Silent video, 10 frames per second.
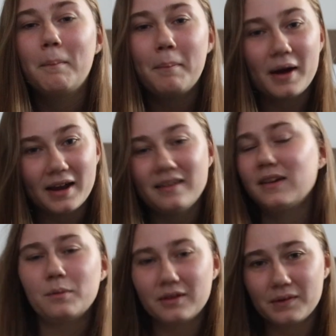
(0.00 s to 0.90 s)
but
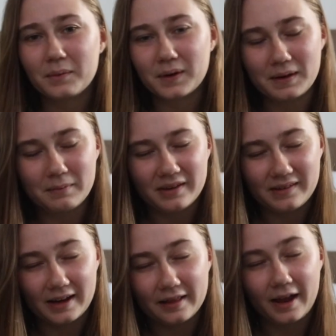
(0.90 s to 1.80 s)
it was a rookie
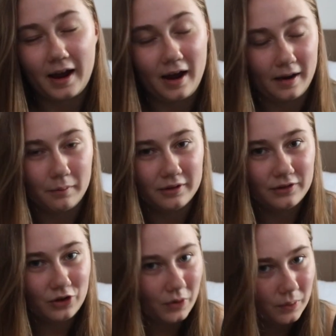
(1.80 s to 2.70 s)
mistake that I was
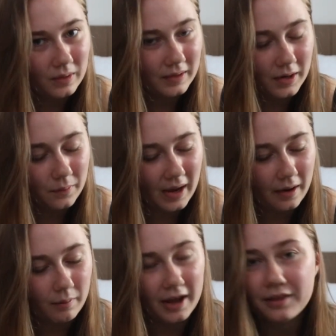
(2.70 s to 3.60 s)
totally okay
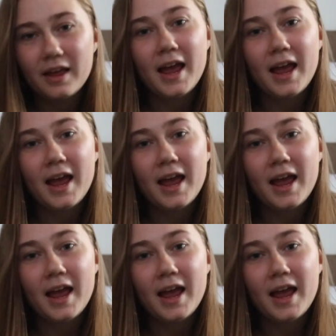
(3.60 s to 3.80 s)
with,